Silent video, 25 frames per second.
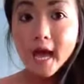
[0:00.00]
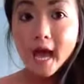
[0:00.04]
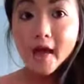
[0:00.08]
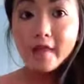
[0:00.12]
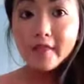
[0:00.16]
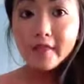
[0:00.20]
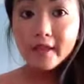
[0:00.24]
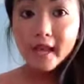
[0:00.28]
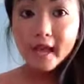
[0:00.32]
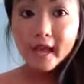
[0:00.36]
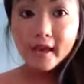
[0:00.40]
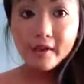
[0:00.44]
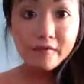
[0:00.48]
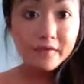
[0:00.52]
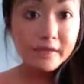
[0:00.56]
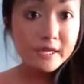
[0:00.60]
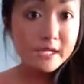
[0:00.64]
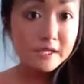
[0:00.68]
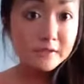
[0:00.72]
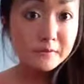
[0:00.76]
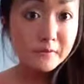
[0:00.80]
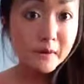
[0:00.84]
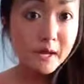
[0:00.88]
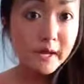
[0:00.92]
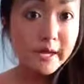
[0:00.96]
And then I have
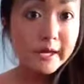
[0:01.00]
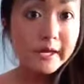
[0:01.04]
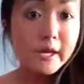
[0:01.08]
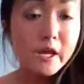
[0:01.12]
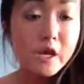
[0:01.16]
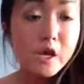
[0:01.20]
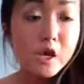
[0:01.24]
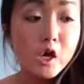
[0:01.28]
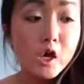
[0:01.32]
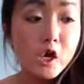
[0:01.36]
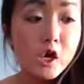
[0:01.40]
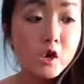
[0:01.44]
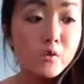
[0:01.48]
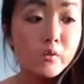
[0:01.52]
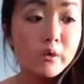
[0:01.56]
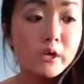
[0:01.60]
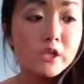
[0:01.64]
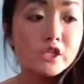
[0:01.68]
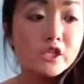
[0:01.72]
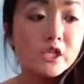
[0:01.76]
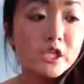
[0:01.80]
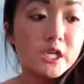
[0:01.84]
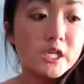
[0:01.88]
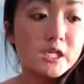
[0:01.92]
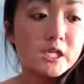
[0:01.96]
this one,
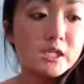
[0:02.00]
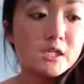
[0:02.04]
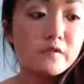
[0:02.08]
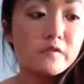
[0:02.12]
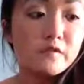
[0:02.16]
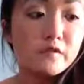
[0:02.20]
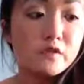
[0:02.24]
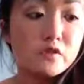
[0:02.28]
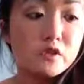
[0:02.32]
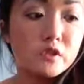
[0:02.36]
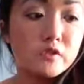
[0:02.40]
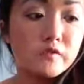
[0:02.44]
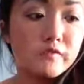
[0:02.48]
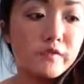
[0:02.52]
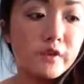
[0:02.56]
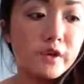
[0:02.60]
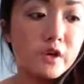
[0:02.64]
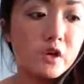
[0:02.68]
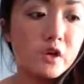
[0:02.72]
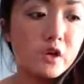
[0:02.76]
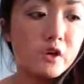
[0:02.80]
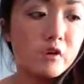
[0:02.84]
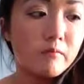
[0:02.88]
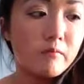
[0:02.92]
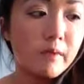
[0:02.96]
which is the
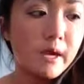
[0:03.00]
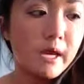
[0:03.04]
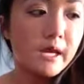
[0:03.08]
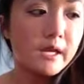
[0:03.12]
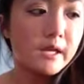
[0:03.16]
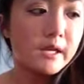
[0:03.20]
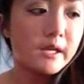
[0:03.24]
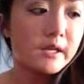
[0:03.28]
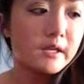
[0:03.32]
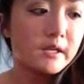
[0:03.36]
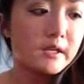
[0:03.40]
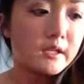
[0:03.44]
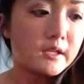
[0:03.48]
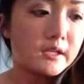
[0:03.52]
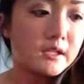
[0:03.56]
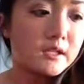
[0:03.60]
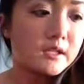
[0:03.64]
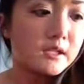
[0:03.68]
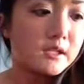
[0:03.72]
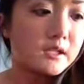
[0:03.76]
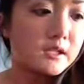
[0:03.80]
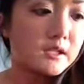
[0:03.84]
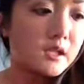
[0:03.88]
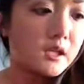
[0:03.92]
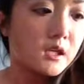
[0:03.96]
Fujifilm, and it
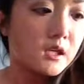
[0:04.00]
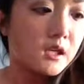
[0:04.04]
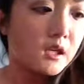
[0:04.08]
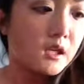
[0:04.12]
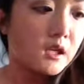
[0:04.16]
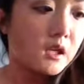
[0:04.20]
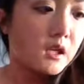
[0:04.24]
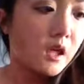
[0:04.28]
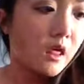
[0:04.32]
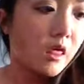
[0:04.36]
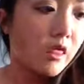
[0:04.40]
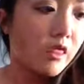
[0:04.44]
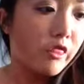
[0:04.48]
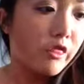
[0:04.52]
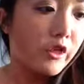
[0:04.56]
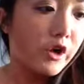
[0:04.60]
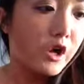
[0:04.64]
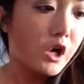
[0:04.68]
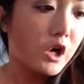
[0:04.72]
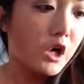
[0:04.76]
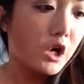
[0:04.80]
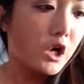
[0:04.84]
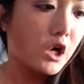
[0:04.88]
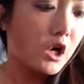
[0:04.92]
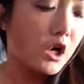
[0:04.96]
is
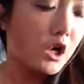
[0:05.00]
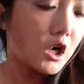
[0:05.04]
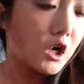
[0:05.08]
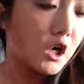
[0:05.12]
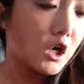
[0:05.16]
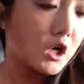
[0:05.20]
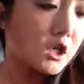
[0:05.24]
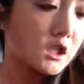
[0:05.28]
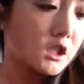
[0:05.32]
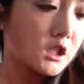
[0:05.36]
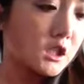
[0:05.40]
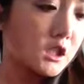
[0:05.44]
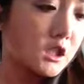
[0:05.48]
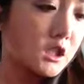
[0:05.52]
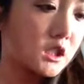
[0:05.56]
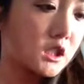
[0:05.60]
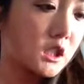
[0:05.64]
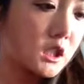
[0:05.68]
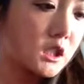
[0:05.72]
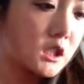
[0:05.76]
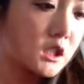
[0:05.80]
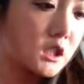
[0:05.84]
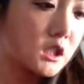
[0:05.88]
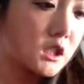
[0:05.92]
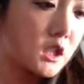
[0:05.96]
the
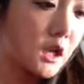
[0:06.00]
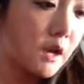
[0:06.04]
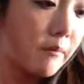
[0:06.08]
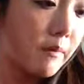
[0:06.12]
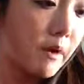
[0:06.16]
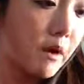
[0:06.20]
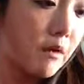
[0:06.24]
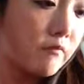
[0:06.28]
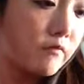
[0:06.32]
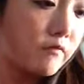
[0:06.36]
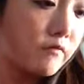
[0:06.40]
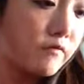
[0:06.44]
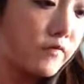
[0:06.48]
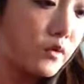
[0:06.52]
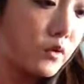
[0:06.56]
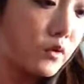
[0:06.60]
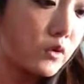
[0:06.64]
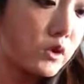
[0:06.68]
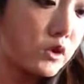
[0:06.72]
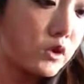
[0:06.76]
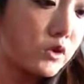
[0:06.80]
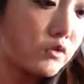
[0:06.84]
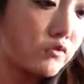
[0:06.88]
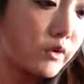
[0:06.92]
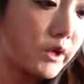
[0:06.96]
60mm
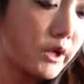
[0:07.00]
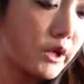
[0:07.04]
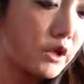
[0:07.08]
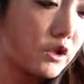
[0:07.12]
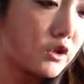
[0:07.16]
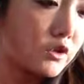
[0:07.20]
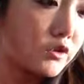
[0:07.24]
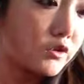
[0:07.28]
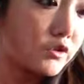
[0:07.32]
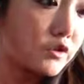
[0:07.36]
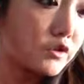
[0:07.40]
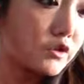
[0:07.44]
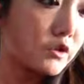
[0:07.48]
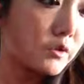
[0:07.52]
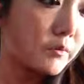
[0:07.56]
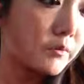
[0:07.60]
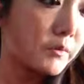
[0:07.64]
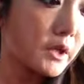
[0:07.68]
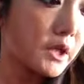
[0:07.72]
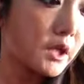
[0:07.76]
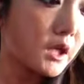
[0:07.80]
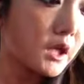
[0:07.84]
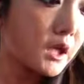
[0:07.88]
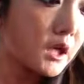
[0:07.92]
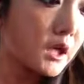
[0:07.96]
focus range or
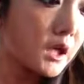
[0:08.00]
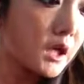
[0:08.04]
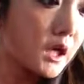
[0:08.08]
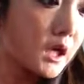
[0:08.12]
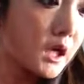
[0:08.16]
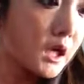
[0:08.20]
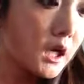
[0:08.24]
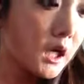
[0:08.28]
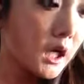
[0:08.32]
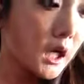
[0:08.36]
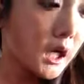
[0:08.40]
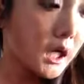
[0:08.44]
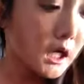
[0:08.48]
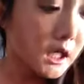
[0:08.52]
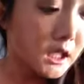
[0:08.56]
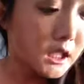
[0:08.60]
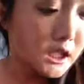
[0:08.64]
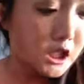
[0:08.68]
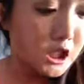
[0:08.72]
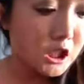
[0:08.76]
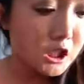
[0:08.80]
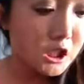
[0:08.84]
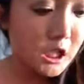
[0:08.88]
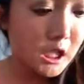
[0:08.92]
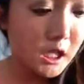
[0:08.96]
something. And it's
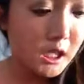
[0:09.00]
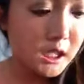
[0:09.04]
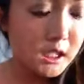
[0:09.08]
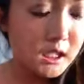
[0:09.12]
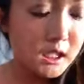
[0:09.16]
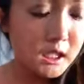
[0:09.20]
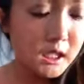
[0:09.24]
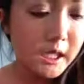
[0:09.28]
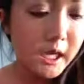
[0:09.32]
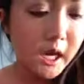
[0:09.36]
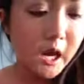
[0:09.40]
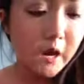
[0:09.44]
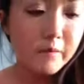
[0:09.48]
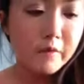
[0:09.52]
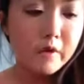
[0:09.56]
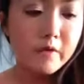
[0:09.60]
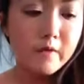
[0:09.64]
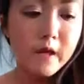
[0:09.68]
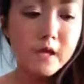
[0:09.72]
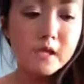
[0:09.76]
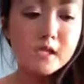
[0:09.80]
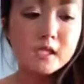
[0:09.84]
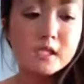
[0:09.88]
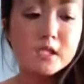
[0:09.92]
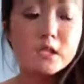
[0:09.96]
just the instant camera
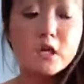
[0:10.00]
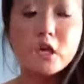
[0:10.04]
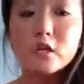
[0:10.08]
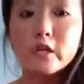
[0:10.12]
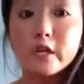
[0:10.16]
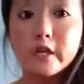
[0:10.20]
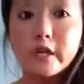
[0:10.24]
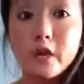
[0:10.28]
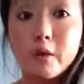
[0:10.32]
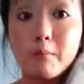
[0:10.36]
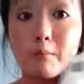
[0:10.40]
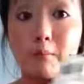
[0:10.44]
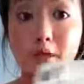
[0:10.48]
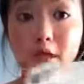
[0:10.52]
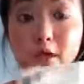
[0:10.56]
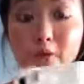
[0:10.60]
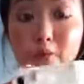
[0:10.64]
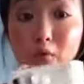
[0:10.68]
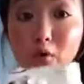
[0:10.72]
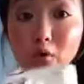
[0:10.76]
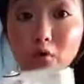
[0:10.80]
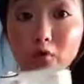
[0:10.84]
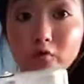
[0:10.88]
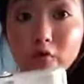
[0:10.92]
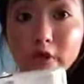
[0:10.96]
that's like a mini
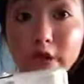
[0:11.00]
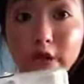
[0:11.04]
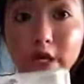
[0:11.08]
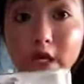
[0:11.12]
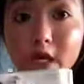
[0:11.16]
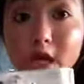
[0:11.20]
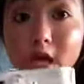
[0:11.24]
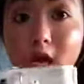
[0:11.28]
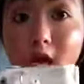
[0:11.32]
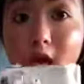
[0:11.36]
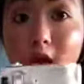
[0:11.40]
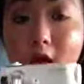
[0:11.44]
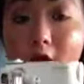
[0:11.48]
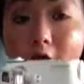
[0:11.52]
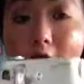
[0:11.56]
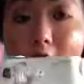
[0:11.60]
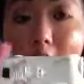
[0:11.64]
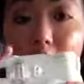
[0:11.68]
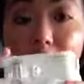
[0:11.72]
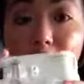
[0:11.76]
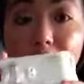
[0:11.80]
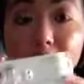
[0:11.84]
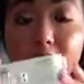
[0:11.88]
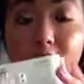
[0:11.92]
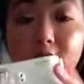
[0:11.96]
Polaroid.
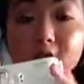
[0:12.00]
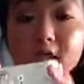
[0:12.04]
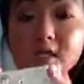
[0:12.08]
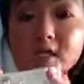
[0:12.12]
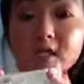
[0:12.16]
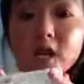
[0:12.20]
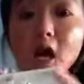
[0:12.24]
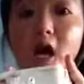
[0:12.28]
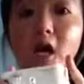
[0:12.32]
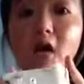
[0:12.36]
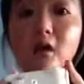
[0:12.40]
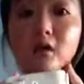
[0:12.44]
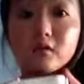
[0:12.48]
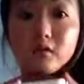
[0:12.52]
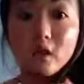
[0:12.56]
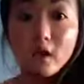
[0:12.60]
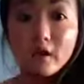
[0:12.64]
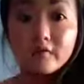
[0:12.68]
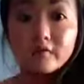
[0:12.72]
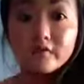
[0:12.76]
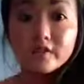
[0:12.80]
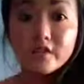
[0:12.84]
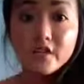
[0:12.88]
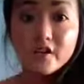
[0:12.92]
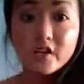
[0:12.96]
And this I
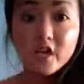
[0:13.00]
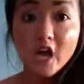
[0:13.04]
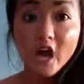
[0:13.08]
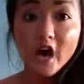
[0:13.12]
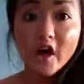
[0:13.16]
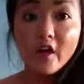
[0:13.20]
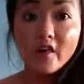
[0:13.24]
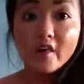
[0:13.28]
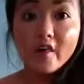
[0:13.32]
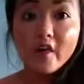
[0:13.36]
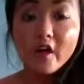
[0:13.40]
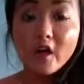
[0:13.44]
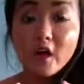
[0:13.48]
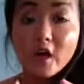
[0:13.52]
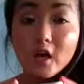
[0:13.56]
love to death.